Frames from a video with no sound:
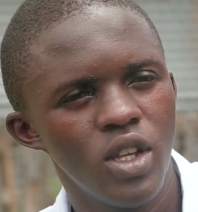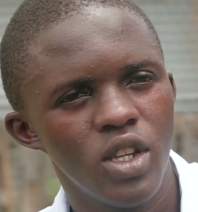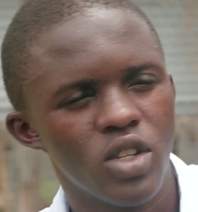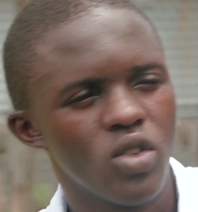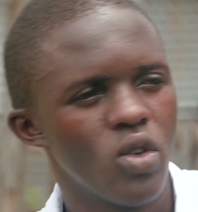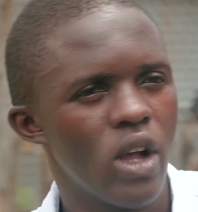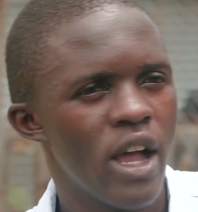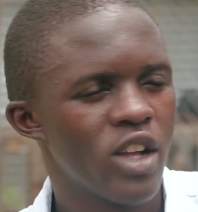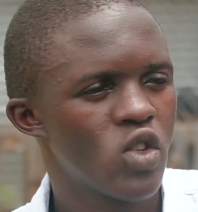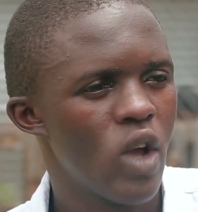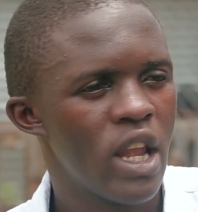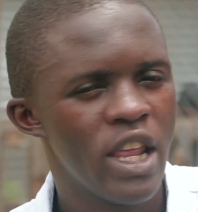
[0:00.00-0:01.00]
So,
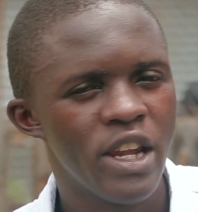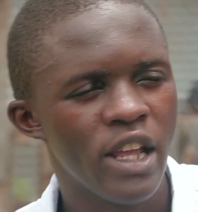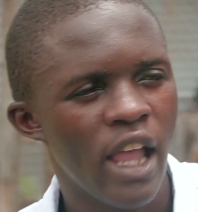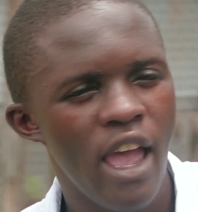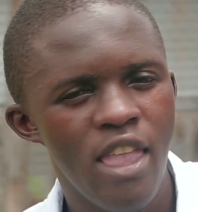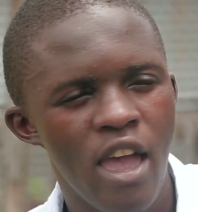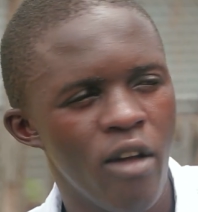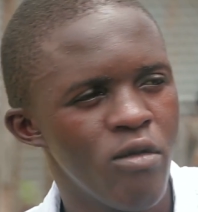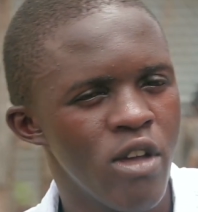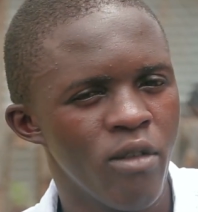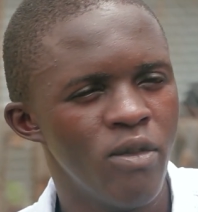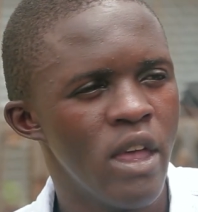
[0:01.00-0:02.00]
actually, in Kenya,
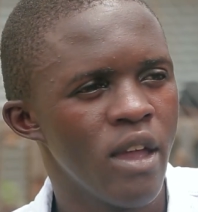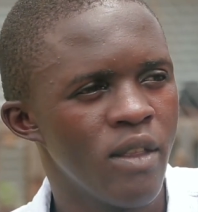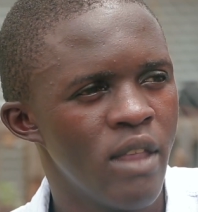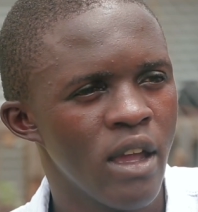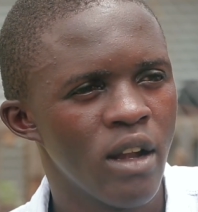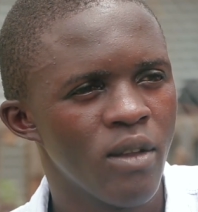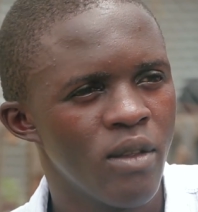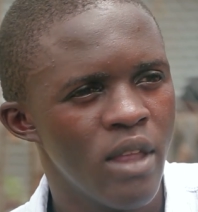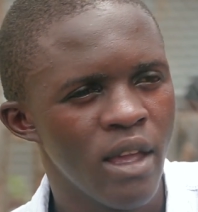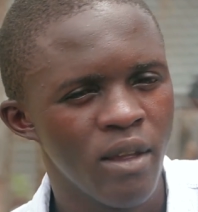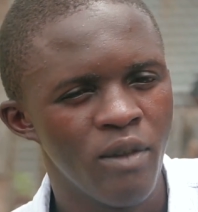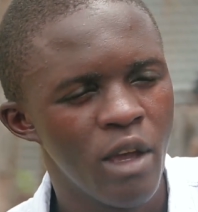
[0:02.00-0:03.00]
we have
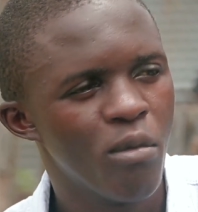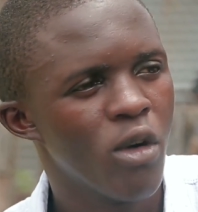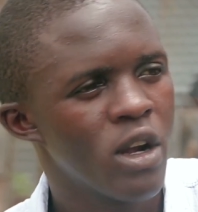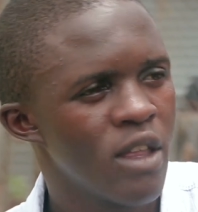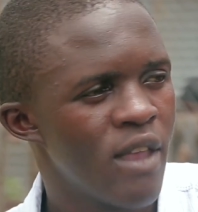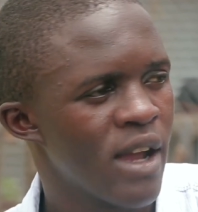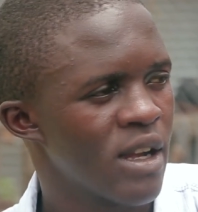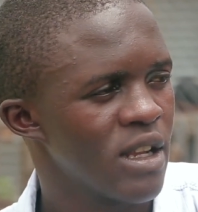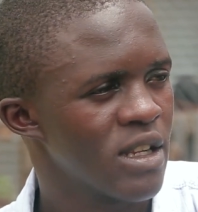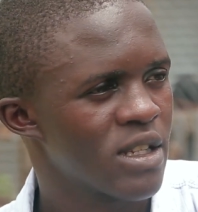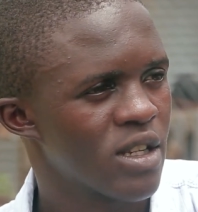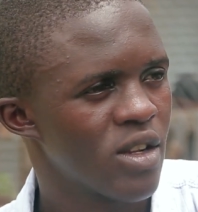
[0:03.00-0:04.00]
the body that
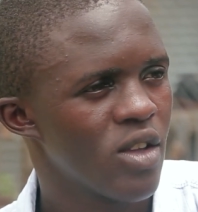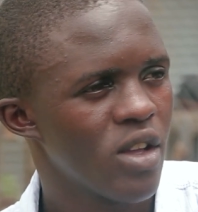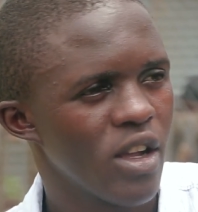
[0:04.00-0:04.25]
is